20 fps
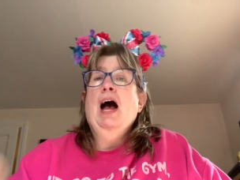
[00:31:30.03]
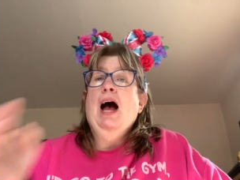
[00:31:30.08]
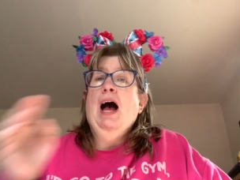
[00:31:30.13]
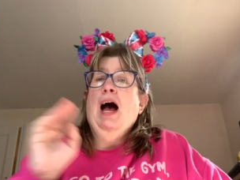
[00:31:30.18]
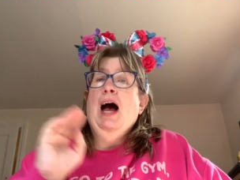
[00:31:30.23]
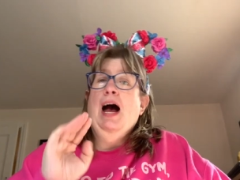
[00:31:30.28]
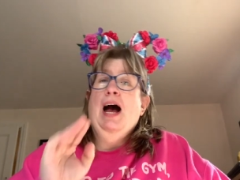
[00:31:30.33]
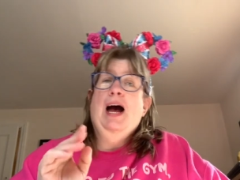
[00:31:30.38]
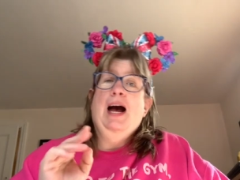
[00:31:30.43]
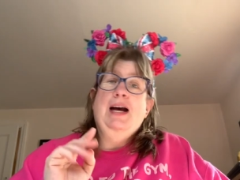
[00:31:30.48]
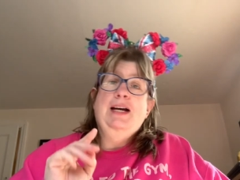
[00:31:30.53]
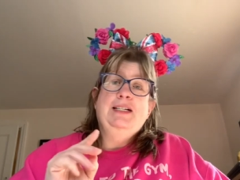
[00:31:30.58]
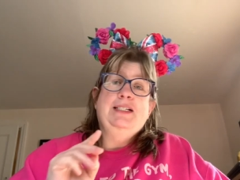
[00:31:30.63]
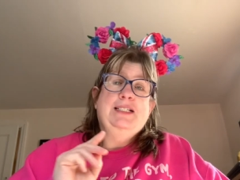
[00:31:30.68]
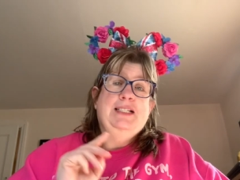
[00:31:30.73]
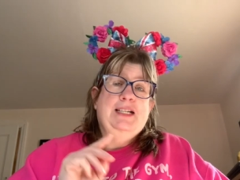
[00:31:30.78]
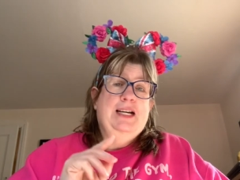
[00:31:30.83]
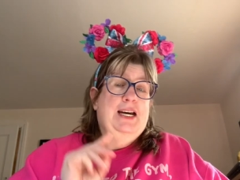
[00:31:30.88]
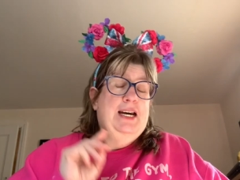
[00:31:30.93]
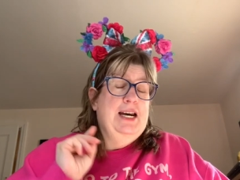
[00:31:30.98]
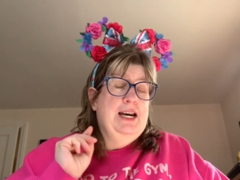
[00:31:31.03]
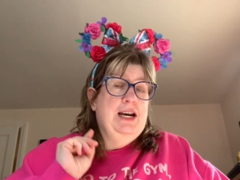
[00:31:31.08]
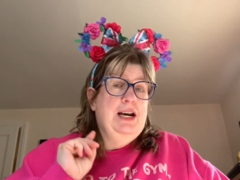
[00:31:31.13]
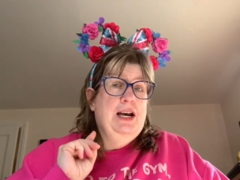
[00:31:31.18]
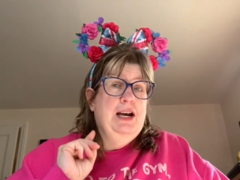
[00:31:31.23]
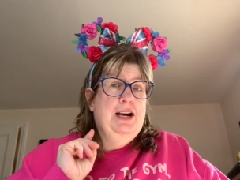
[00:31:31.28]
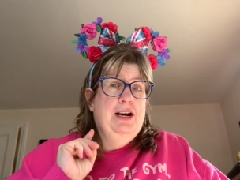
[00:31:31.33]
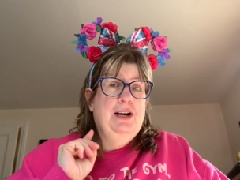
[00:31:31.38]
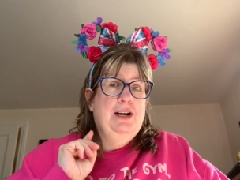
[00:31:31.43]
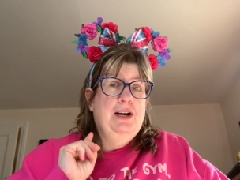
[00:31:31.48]
I say
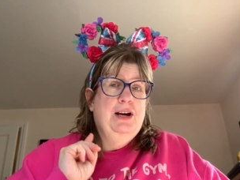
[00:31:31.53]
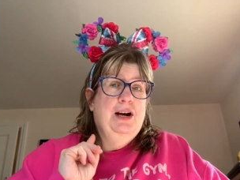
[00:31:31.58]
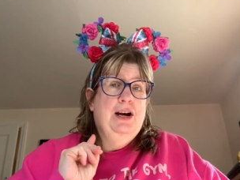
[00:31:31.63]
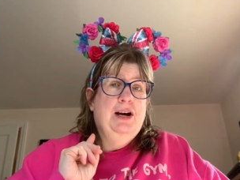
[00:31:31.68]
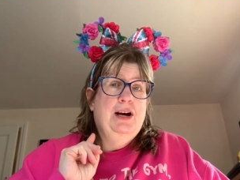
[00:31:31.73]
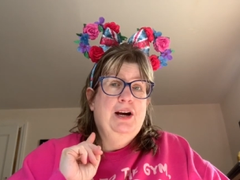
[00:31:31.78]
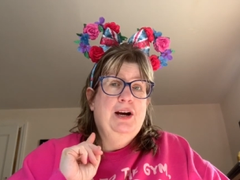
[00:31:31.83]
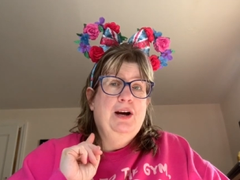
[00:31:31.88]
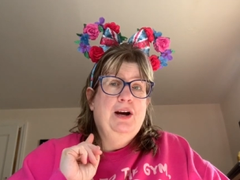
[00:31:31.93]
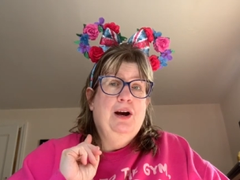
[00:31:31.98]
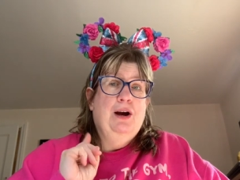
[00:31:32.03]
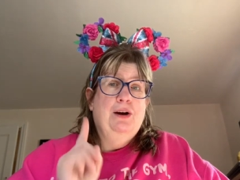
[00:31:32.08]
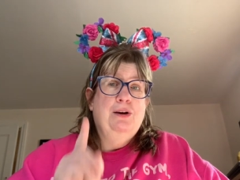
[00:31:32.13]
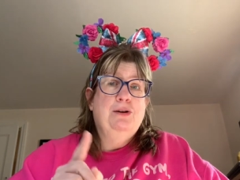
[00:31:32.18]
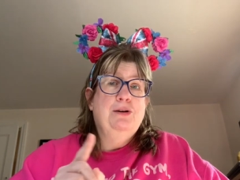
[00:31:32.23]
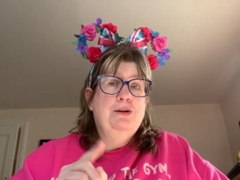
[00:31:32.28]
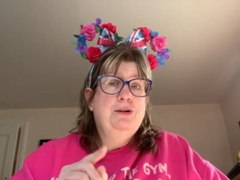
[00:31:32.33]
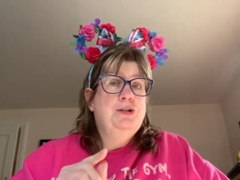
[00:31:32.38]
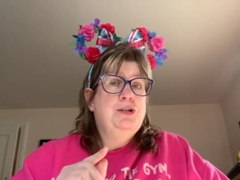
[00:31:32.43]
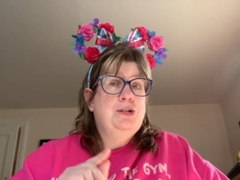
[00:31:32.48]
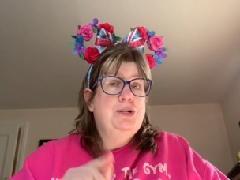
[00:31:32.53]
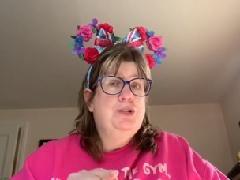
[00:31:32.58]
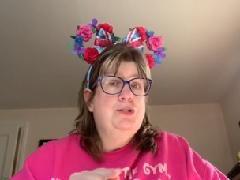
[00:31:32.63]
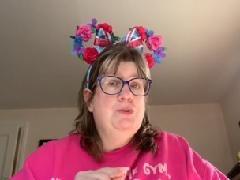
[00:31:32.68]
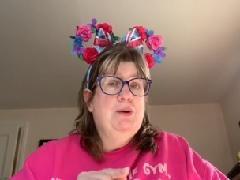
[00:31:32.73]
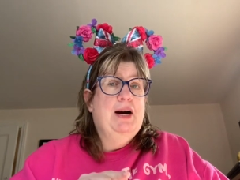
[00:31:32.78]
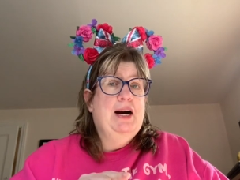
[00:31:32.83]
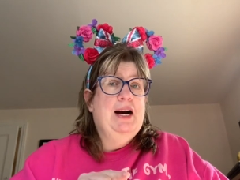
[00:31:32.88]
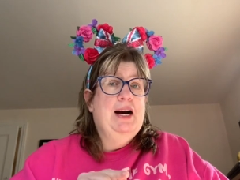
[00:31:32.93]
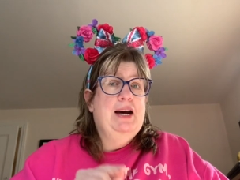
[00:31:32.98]
you should
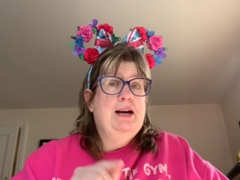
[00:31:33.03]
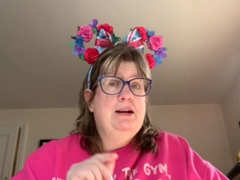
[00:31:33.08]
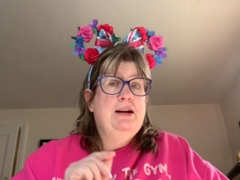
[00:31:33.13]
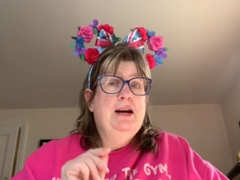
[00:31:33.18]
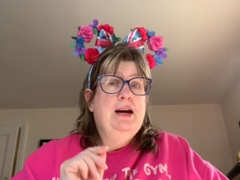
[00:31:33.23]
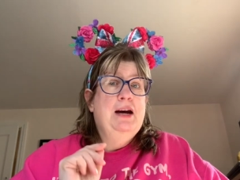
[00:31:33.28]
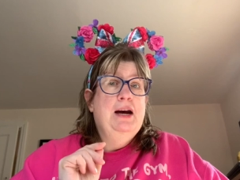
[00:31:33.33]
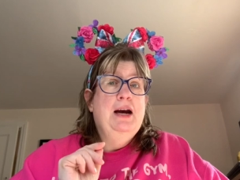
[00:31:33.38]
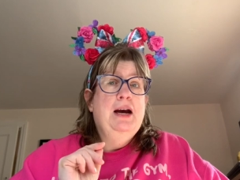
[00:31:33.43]
try